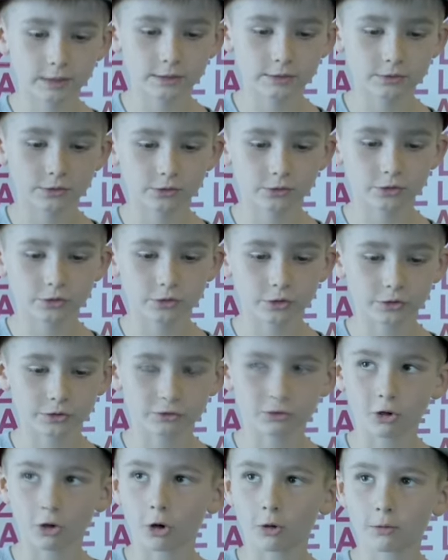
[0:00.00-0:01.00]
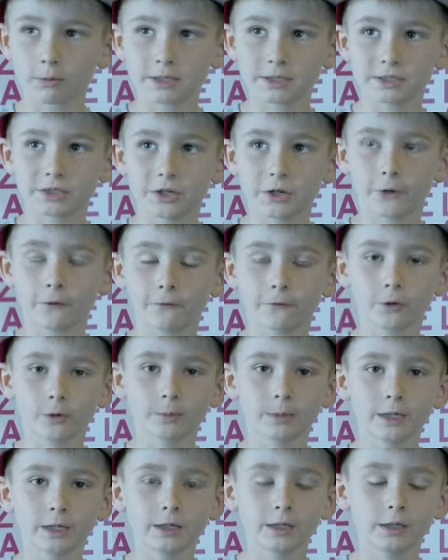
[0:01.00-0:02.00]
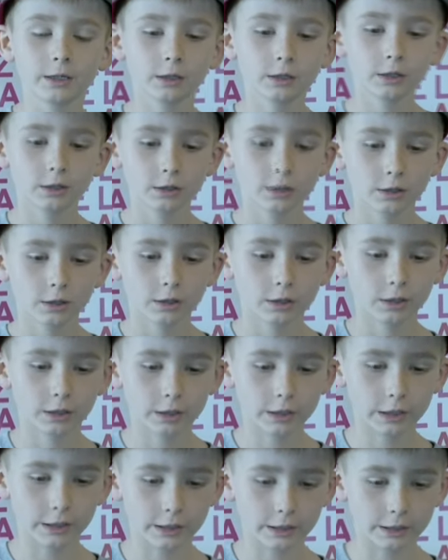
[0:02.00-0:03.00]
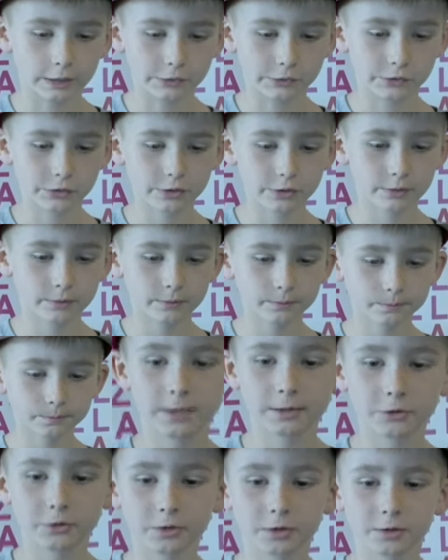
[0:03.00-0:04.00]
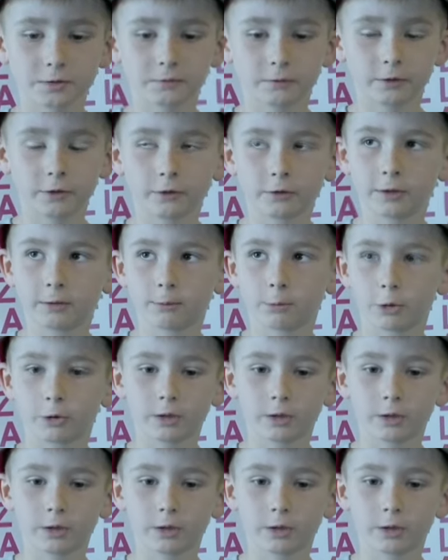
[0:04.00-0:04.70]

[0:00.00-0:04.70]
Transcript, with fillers: he's just always there for me and he's just really